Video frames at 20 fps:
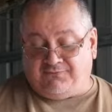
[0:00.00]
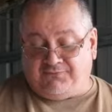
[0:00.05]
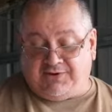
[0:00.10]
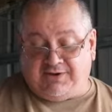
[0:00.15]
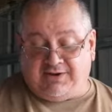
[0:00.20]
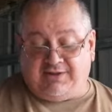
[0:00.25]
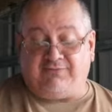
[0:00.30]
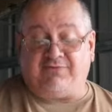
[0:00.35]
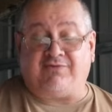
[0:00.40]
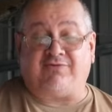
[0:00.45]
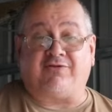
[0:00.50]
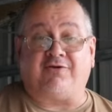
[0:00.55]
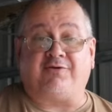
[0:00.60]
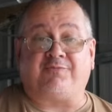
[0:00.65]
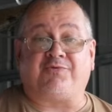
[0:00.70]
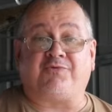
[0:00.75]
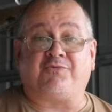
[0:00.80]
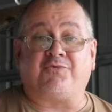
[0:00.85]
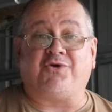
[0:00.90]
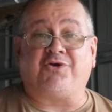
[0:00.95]
it ever
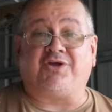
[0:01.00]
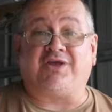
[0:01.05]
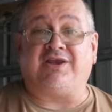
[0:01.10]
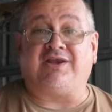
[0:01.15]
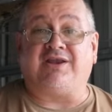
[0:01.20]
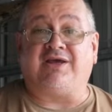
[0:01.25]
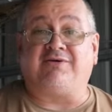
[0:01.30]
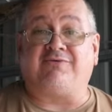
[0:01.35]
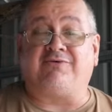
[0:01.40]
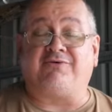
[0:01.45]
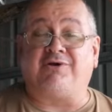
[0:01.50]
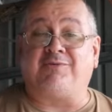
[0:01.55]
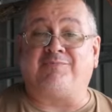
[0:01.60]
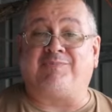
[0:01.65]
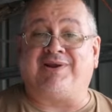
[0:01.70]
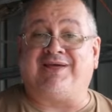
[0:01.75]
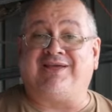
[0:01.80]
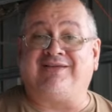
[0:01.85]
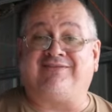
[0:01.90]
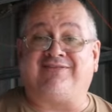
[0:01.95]
stops working, they will
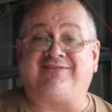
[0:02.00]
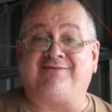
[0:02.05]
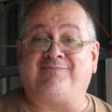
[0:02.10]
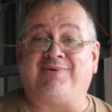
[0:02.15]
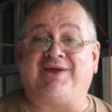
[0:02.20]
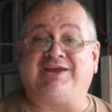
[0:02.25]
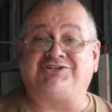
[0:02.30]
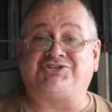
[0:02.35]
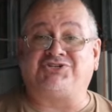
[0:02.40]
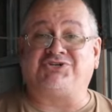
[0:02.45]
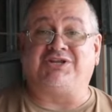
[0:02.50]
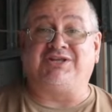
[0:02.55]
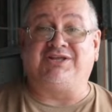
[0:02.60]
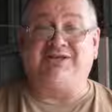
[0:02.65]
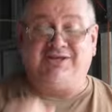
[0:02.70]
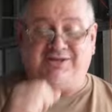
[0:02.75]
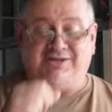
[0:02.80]
replace the battery.